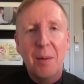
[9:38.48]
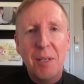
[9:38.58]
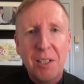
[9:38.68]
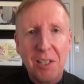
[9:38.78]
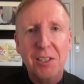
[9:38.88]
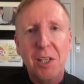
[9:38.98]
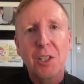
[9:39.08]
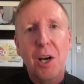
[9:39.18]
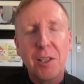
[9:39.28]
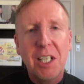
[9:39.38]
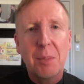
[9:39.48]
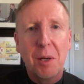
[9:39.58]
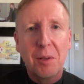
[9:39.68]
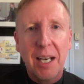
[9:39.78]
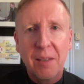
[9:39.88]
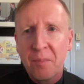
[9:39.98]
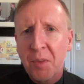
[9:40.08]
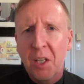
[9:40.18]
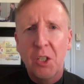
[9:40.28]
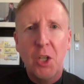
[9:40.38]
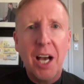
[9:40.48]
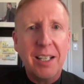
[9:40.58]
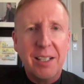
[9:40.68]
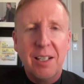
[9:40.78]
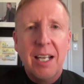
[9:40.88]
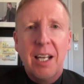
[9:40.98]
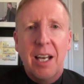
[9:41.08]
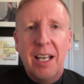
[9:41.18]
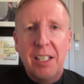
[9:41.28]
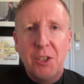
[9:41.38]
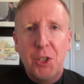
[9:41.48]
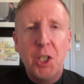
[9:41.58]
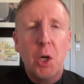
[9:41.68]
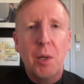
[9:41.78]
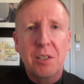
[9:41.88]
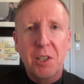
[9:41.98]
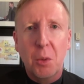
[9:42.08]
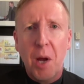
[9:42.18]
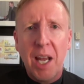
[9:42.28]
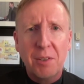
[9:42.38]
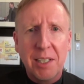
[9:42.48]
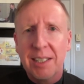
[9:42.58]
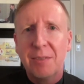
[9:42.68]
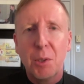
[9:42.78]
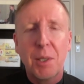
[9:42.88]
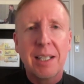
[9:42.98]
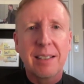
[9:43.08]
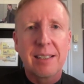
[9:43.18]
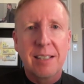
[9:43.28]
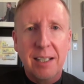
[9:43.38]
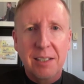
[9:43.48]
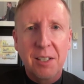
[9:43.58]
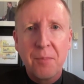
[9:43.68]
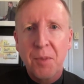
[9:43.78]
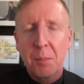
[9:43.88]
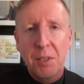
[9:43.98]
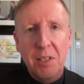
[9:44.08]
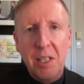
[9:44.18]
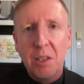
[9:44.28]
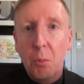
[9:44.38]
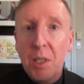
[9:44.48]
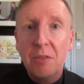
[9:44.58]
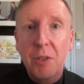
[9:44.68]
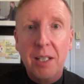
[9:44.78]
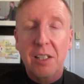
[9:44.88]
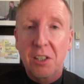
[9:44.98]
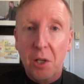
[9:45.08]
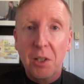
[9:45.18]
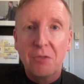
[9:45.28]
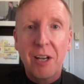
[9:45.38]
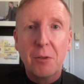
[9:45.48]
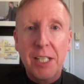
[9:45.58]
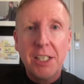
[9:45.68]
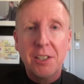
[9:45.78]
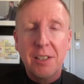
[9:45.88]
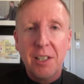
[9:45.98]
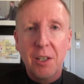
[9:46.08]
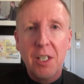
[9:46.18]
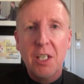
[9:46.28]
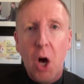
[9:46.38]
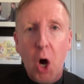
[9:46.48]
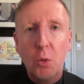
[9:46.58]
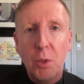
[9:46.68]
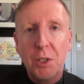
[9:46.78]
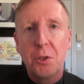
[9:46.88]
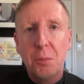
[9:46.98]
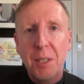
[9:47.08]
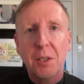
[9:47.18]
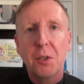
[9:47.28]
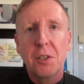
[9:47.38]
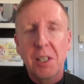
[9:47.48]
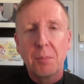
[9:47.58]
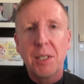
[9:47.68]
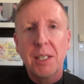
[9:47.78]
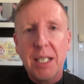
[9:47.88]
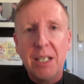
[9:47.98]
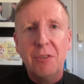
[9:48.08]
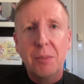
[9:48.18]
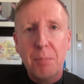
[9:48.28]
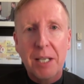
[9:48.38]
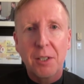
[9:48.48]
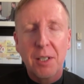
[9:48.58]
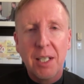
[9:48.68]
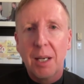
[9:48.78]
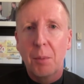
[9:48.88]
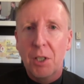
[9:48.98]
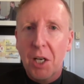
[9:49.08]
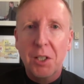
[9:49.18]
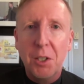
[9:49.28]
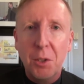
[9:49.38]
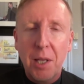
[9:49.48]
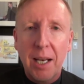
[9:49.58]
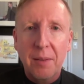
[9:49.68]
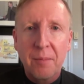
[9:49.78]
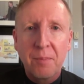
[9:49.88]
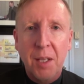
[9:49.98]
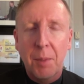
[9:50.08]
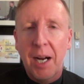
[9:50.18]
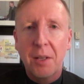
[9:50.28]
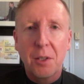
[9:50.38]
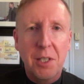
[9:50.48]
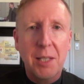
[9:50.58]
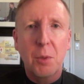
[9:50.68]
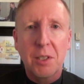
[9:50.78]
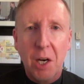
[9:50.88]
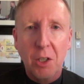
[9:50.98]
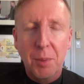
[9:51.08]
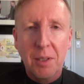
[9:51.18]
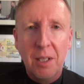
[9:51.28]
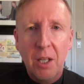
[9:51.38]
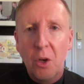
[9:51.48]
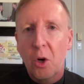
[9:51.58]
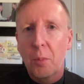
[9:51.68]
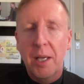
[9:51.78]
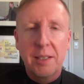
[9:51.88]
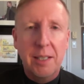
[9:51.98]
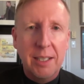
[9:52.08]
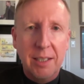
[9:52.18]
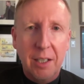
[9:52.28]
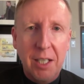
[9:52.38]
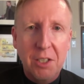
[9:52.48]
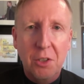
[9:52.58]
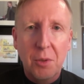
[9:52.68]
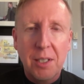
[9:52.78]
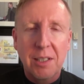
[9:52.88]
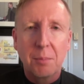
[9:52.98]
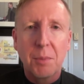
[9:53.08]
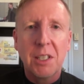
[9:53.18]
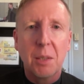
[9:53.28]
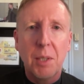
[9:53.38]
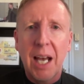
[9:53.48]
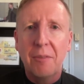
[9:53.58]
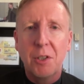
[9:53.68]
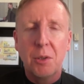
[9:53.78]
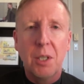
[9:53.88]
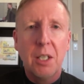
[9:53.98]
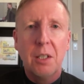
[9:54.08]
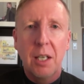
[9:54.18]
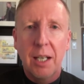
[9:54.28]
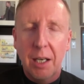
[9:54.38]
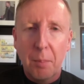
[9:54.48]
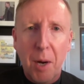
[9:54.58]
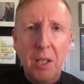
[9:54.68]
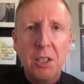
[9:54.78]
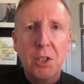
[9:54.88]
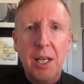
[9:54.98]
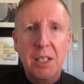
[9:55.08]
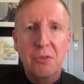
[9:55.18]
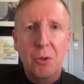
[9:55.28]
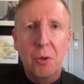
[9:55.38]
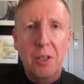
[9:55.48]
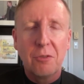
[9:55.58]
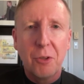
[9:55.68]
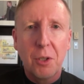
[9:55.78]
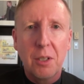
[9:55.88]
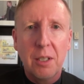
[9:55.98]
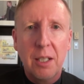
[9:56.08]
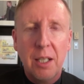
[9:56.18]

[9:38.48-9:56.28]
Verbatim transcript: We've got to start talking about that, not in a jingoistic way of saying that everyone else sucks, but saying that we have got a solid foundation here on which to build something even better. And we're not going to do that by either saying we're terrible or by saying that our history is something that we have to uh, apologize for in full.